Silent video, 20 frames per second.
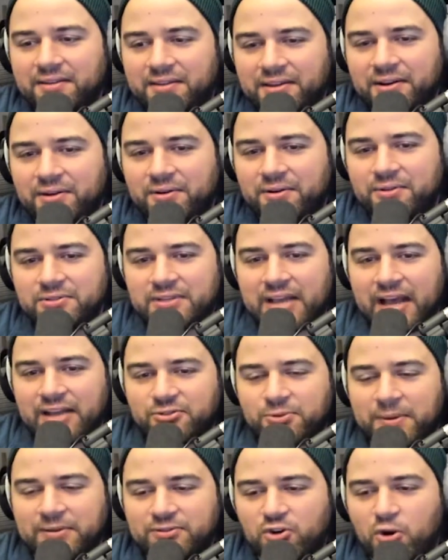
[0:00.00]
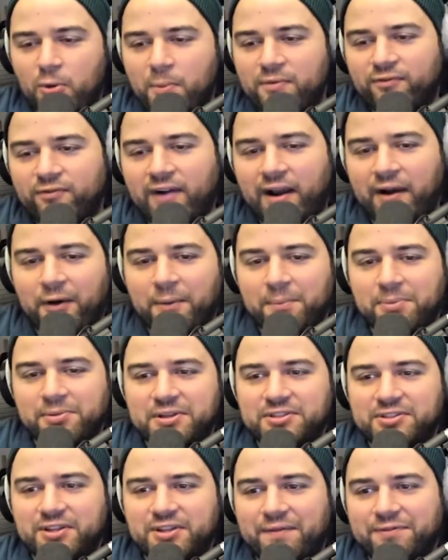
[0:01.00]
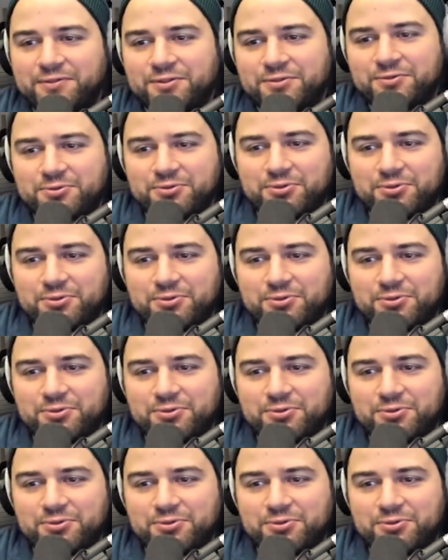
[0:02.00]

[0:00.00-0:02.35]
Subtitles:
You know, those guys were about to open fire on police officers,